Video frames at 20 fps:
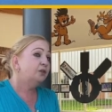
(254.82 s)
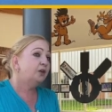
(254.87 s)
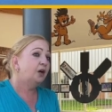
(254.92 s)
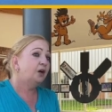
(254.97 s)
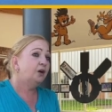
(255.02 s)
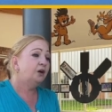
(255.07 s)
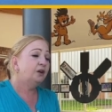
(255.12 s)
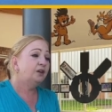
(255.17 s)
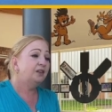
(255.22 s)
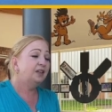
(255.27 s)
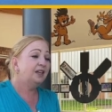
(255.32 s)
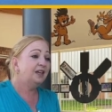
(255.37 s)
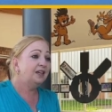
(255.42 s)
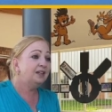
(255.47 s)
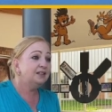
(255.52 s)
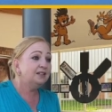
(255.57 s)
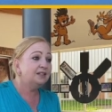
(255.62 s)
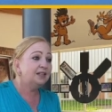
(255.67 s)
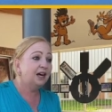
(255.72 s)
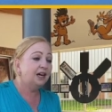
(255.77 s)
So the
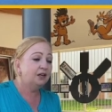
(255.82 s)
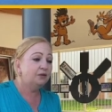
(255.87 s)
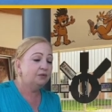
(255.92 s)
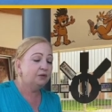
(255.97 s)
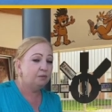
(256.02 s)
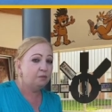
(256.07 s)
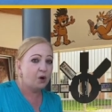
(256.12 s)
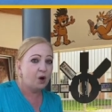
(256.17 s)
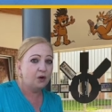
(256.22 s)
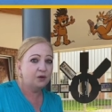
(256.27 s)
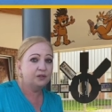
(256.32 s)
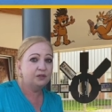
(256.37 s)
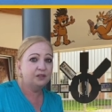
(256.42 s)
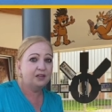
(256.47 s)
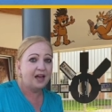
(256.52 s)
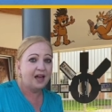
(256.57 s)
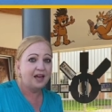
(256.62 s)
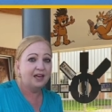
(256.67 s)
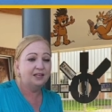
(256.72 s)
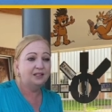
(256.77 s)
inside of the
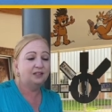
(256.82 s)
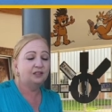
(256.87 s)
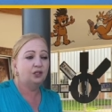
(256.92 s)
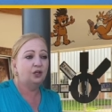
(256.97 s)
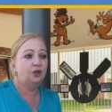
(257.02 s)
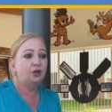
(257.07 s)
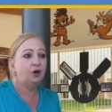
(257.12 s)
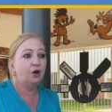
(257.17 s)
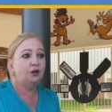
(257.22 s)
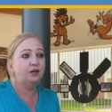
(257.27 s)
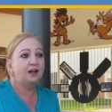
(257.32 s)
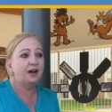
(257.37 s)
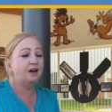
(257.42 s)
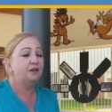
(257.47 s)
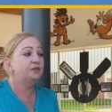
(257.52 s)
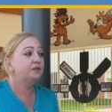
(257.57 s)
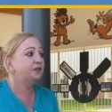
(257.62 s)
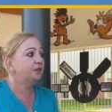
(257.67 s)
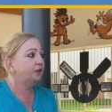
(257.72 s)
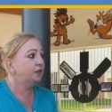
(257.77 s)
box has a lot
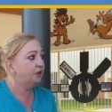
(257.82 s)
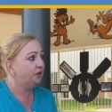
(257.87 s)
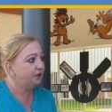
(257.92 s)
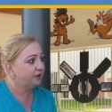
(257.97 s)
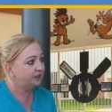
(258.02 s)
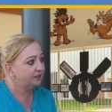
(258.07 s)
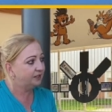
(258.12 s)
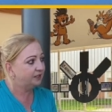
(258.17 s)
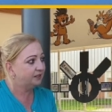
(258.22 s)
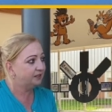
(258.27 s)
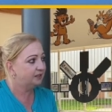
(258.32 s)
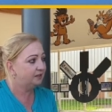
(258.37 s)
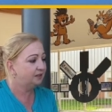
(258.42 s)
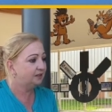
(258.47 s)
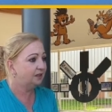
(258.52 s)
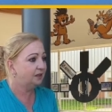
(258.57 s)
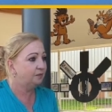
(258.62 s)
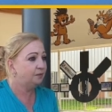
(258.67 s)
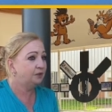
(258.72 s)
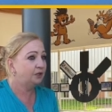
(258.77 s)
of security
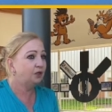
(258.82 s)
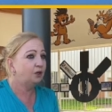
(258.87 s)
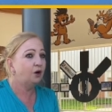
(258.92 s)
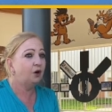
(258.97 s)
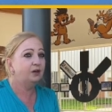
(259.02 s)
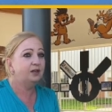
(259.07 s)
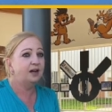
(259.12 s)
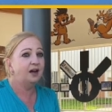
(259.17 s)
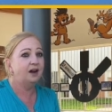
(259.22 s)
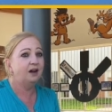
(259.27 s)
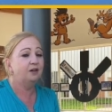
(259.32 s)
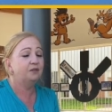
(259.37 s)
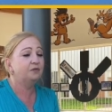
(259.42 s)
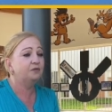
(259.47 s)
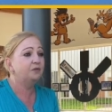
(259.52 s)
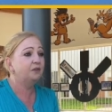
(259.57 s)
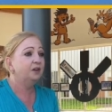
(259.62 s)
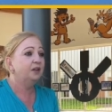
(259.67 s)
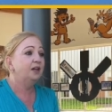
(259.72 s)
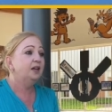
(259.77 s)
systems, a lot of
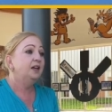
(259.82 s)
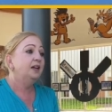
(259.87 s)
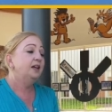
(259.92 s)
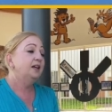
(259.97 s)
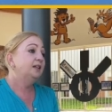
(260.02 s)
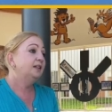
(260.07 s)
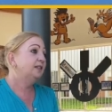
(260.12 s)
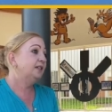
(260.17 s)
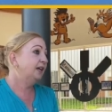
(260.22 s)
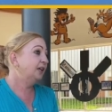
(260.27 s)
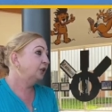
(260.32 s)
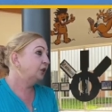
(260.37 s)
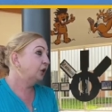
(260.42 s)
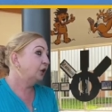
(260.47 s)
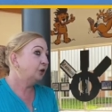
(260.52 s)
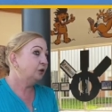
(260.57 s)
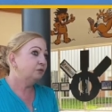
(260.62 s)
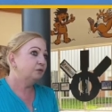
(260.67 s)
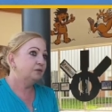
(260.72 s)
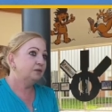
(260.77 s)

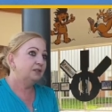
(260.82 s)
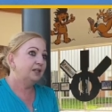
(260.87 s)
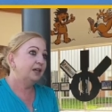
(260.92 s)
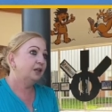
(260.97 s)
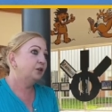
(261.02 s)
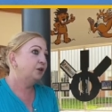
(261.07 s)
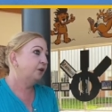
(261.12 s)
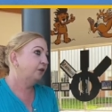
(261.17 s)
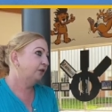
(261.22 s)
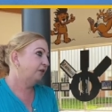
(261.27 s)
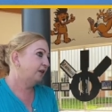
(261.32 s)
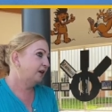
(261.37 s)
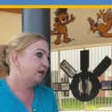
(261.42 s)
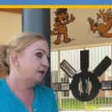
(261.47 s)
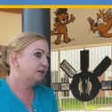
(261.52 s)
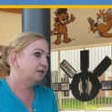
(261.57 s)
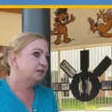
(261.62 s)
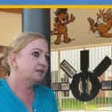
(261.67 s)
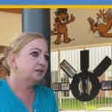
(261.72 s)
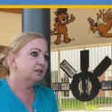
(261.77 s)
technical techno
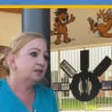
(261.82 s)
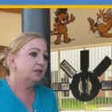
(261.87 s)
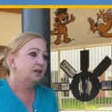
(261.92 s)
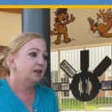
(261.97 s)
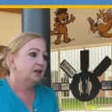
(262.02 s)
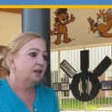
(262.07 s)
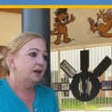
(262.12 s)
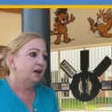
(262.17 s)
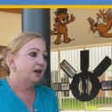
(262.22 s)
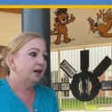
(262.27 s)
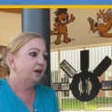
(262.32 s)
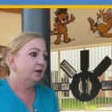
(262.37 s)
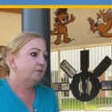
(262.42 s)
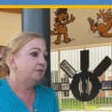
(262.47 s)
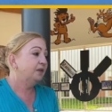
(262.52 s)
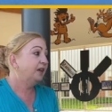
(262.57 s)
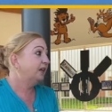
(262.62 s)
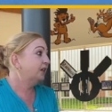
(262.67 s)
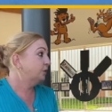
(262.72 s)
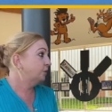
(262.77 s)
things.
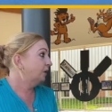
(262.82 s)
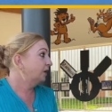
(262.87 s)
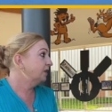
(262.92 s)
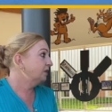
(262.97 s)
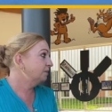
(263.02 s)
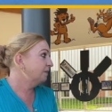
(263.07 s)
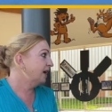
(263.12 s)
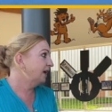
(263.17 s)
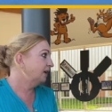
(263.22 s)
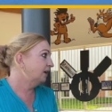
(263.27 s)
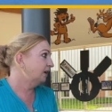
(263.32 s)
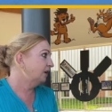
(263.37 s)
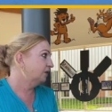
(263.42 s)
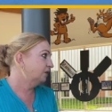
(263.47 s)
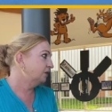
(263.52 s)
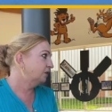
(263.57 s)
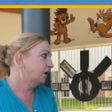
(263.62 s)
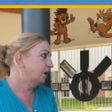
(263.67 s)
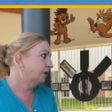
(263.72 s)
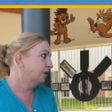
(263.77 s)
Um, that is what is making
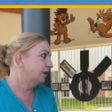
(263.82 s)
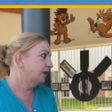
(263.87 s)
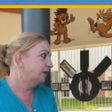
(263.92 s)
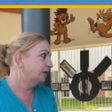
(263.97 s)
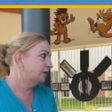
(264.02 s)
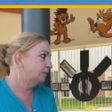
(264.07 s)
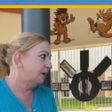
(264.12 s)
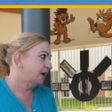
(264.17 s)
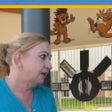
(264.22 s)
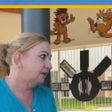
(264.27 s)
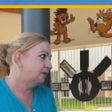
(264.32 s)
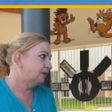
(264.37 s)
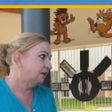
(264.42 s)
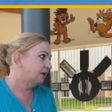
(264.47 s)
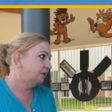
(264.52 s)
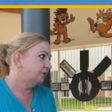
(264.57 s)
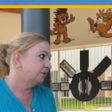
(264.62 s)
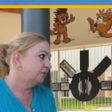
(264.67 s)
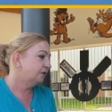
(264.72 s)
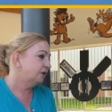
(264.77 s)
it so
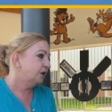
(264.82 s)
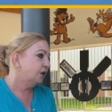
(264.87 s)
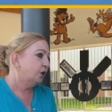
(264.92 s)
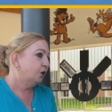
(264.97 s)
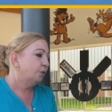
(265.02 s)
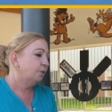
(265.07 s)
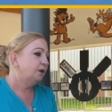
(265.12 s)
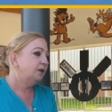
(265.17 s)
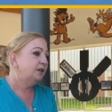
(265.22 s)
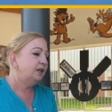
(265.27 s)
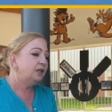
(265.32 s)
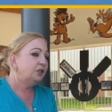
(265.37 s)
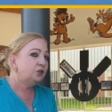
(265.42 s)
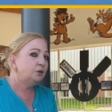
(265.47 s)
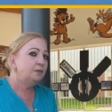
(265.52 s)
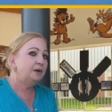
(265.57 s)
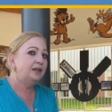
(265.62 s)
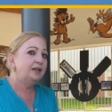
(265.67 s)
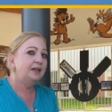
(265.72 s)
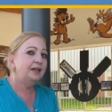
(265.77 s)
expensive. We need
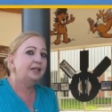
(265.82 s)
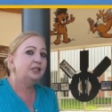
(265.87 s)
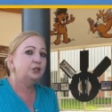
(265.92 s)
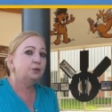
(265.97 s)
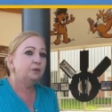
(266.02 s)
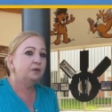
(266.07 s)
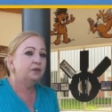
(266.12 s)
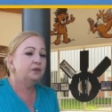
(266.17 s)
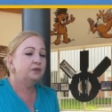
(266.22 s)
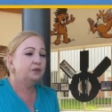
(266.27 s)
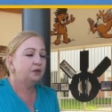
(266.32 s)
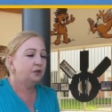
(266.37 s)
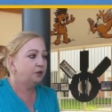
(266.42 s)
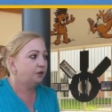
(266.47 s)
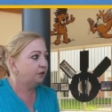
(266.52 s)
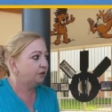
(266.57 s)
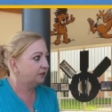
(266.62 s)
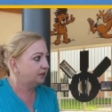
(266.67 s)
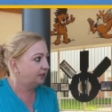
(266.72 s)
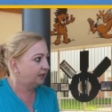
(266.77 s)
to be linked with a
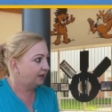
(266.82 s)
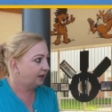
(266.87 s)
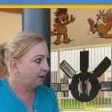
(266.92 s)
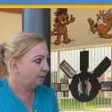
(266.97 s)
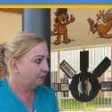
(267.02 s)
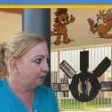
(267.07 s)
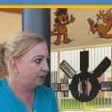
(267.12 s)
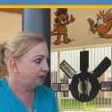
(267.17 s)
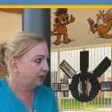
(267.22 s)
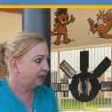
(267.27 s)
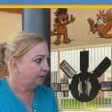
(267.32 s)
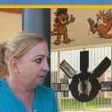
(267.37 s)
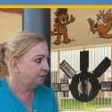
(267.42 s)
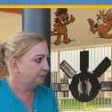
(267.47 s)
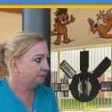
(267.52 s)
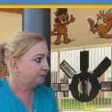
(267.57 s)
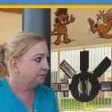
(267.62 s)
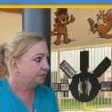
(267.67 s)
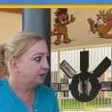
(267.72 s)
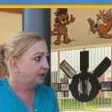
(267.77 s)
security company
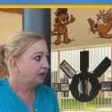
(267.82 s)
